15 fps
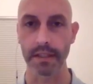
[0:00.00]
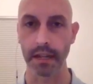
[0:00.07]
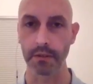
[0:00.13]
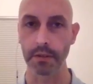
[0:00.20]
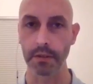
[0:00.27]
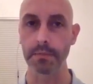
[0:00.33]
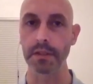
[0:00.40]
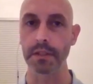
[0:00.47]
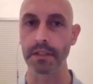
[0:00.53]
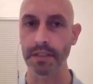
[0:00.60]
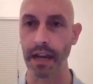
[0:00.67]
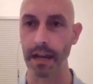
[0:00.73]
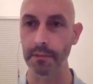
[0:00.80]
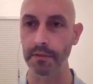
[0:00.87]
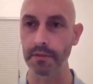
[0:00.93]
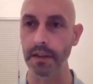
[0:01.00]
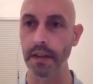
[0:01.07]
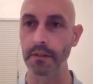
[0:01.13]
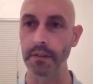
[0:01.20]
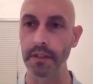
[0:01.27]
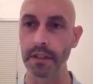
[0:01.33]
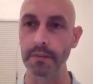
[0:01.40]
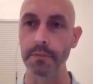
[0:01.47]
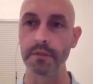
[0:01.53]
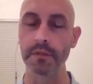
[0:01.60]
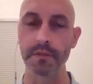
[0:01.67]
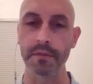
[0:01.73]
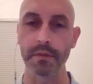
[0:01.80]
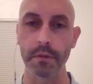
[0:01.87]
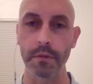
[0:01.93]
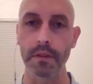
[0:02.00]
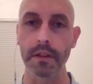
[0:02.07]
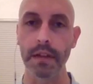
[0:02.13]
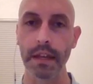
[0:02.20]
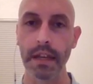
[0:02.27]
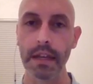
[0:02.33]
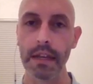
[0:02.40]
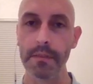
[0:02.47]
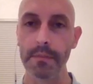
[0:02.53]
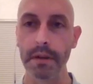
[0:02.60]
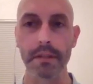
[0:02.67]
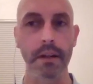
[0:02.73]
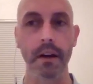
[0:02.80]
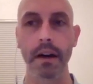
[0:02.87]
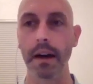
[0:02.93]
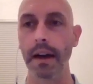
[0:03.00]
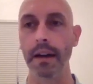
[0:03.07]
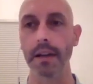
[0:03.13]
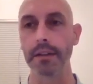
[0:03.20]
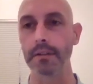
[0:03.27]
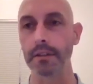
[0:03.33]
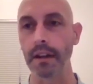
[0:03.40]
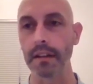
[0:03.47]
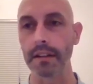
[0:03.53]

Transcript: How do we build on top of it? How do we keep moving forward? But no, I agree.